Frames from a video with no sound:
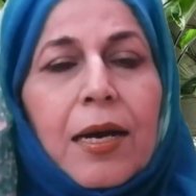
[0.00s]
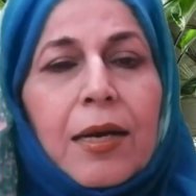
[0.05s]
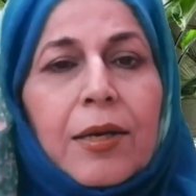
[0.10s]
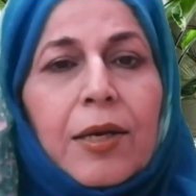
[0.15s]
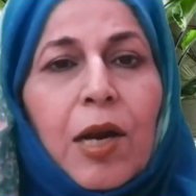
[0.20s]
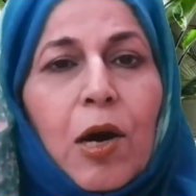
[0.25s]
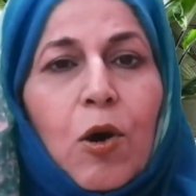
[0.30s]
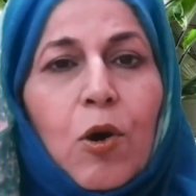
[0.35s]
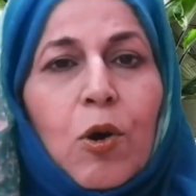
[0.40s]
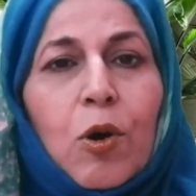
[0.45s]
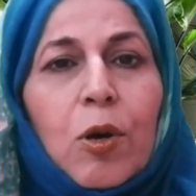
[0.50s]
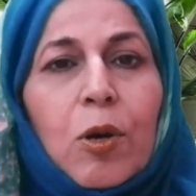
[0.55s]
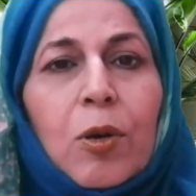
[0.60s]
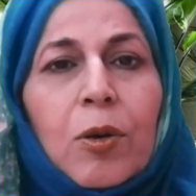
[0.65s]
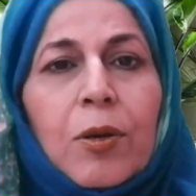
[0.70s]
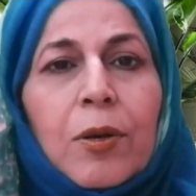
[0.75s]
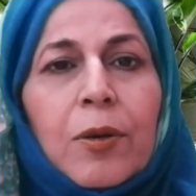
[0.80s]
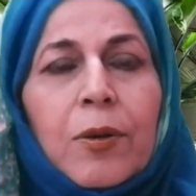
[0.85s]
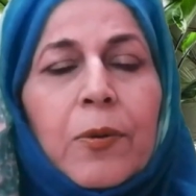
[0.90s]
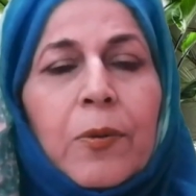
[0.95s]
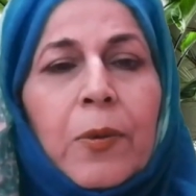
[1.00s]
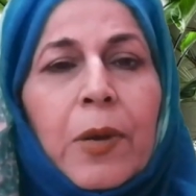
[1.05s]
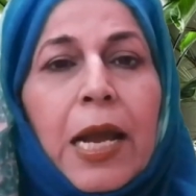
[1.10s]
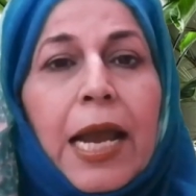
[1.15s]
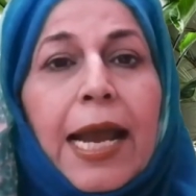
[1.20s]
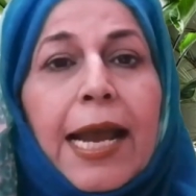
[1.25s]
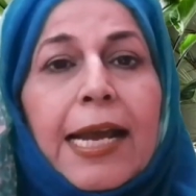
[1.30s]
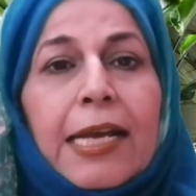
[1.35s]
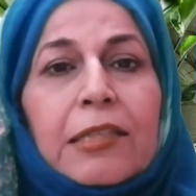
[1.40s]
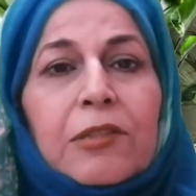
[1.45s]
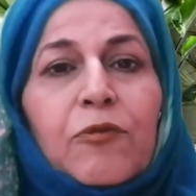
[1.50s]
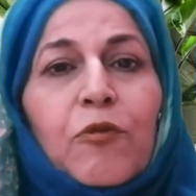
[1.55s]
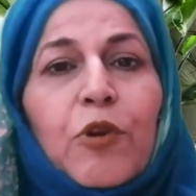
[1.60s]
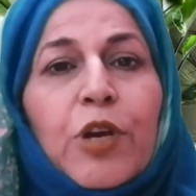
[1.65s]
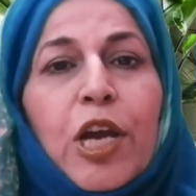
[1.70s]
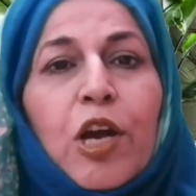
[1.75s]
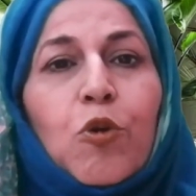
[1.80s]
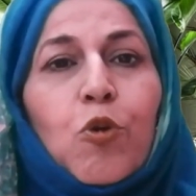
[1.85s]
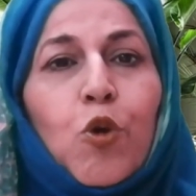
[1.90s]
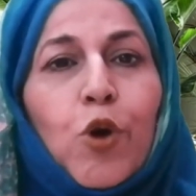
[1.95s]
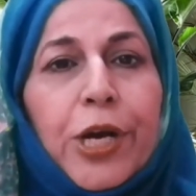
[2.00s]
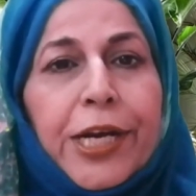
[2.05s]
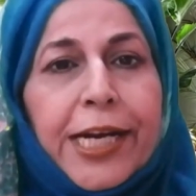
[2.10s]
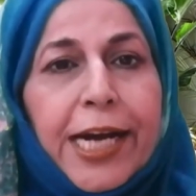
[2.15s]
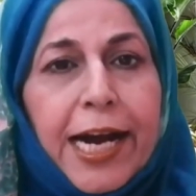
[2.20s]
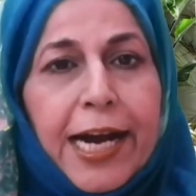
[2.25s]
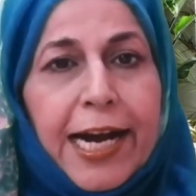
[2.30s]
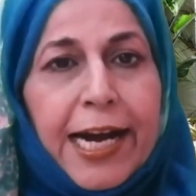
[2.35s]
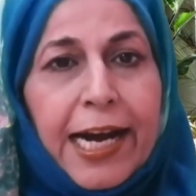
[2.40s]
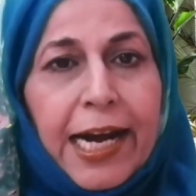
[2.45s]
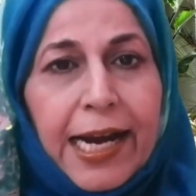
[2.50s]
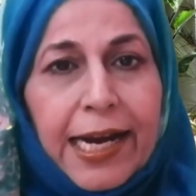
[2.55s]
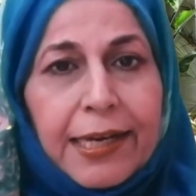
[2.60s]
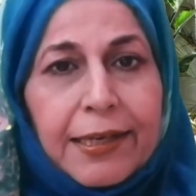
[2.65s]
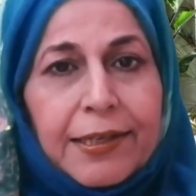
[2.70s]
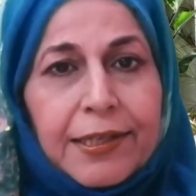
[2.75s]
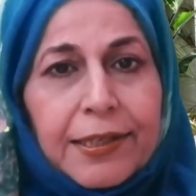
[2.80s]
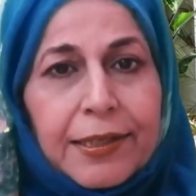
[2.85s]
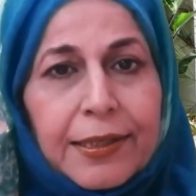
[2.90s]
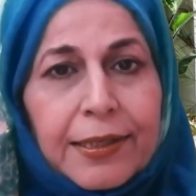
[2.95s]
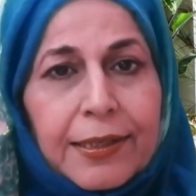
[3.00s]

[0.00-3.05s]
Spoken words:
Now, as we are going ahead,